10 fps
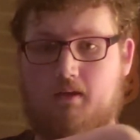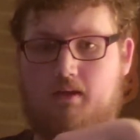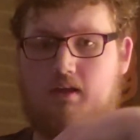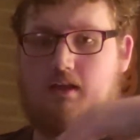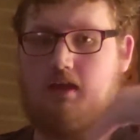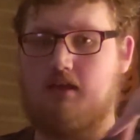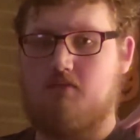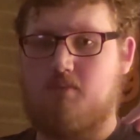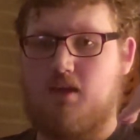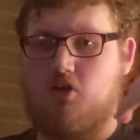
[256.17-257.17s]
it kind of
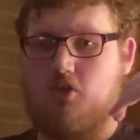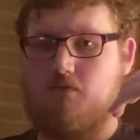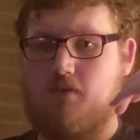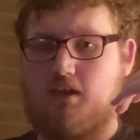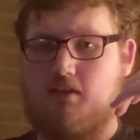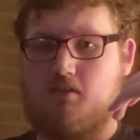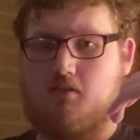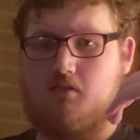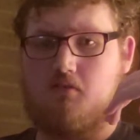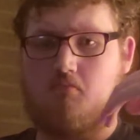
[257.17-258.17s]
made all the
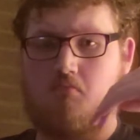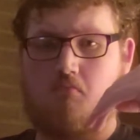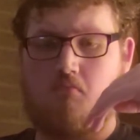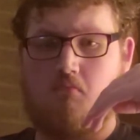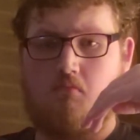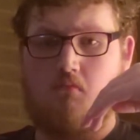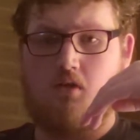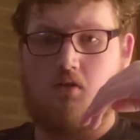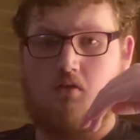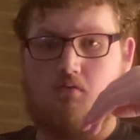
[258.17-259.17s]
fans
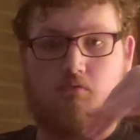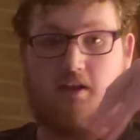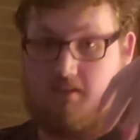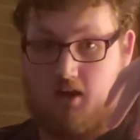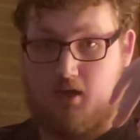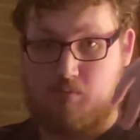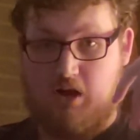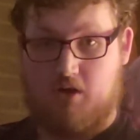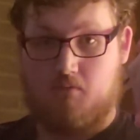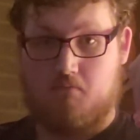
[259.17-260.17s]
raise an
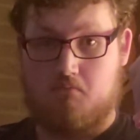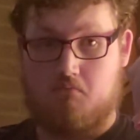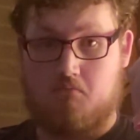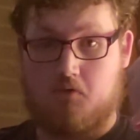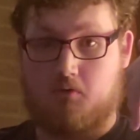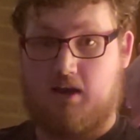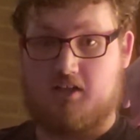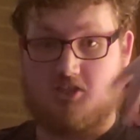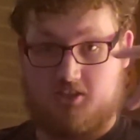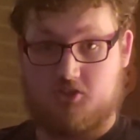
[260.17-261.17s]
eyebrow. They were
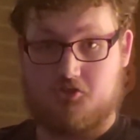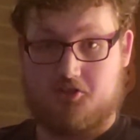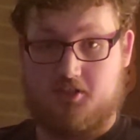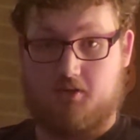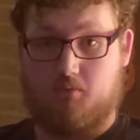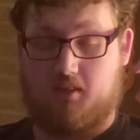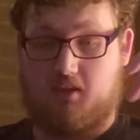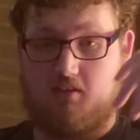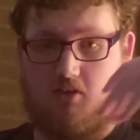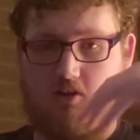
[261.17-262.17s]
actually interested once
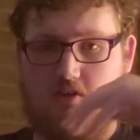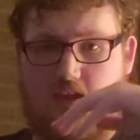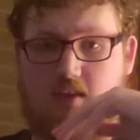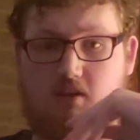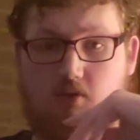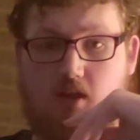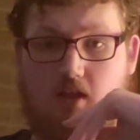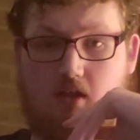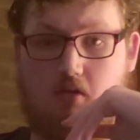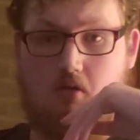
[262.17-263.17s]
they heard that. They were
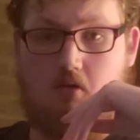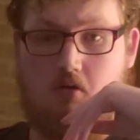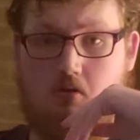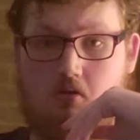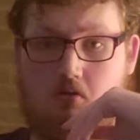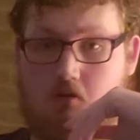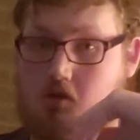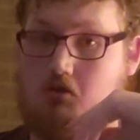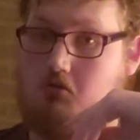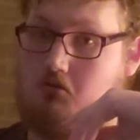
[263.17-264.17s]
like,
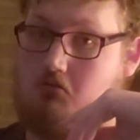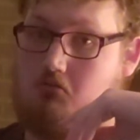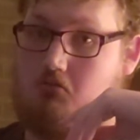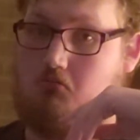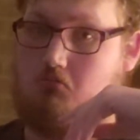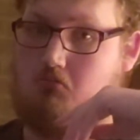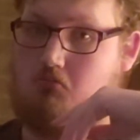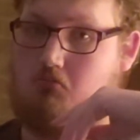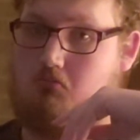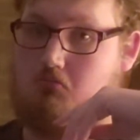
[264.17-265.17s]
huh,
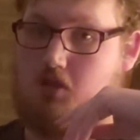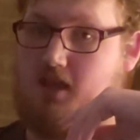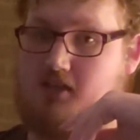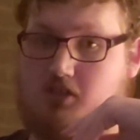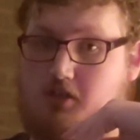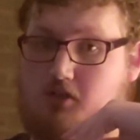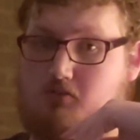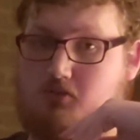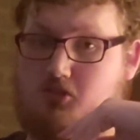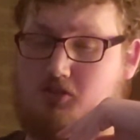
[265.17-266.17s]
they actually are
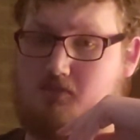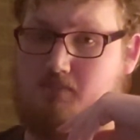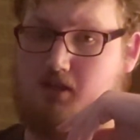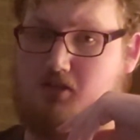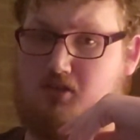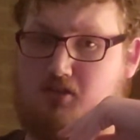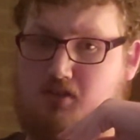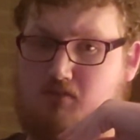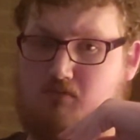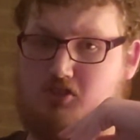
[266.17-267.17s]
respecting
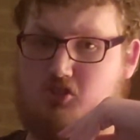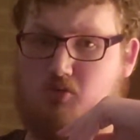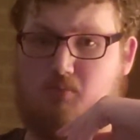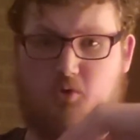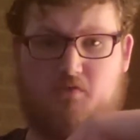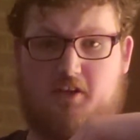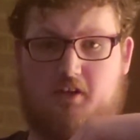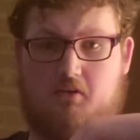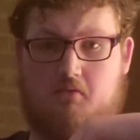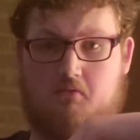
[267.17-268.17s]
the original
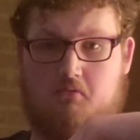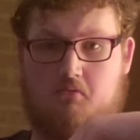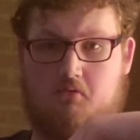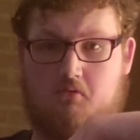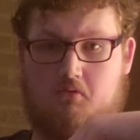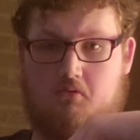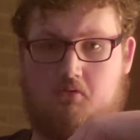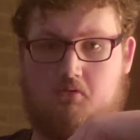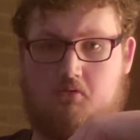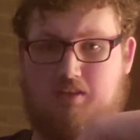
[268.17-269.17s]
movie
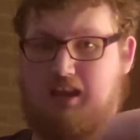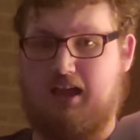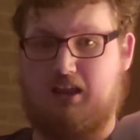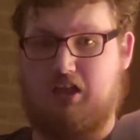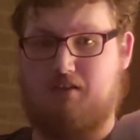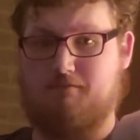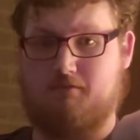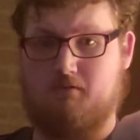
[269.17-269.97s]
that I love.